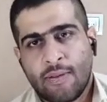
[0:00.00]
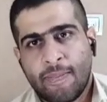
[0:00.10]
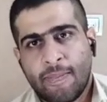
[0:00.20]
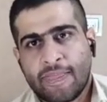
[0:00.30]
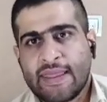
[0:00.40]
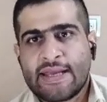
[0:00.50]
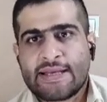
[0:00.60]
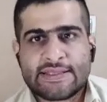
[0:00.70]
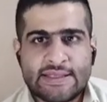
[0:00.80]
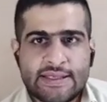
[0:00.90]
They
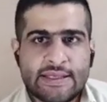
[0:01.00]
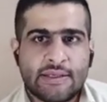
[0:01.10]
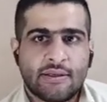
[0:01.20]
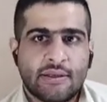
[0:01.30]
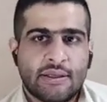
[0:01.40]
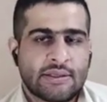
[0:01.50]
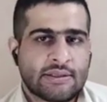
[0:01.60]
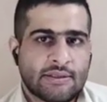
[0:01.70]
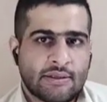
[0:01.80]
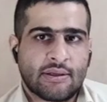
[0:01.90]
see
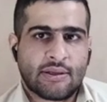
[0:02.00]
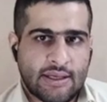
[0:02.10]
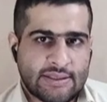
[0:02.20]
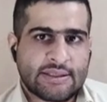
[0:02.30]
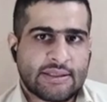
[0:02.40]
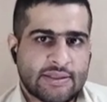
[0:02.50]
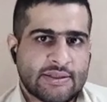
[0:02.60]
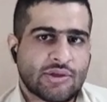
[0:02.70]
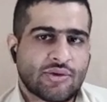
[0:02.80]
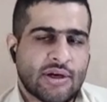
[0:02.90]
it, they see the
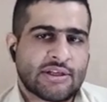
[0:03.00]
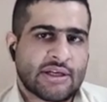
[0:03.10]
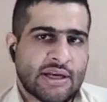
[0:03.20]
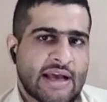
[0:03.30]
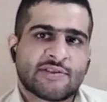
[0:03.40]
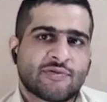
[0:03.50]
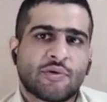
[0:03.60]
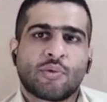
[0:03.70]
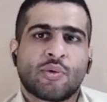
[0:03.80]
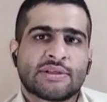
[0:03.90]
situation as for
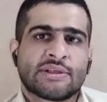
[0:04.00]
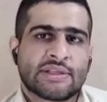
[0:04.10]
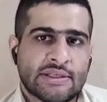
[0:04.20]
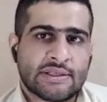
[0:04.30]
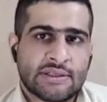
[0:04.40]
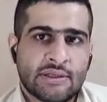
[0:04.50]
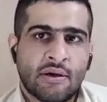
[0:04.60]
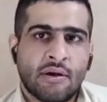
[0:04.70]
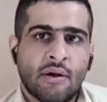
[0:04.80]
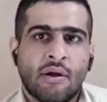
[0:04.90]
what it is,
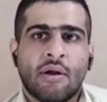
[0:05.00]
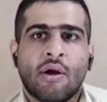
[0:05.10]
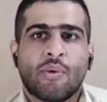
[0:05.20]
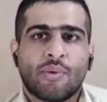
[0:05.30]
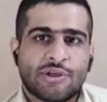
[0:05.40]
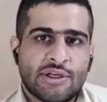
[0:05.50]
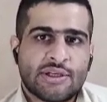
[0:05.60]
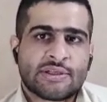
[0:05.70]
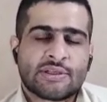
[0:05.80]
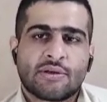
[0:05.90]
which
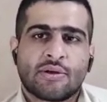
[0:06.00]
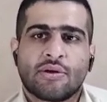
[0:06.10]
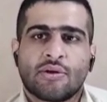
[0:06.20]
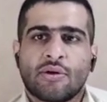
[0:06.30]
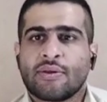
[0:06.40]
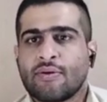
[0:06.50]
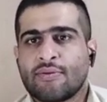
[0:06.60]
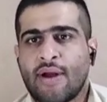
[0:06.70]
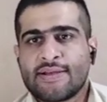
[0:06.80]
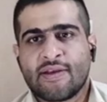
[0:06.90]
is, the
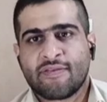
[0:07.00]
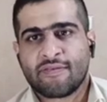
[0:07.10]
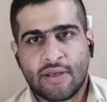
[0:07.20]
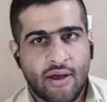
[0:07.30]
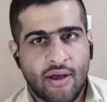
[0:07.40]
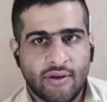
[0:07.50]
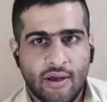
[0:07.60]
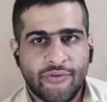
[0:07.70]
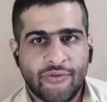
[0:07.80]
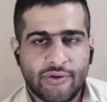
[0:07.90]
rise of the other
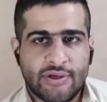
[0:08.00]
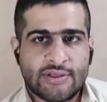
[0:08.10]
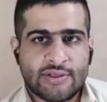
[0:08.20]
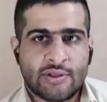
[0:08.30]
countries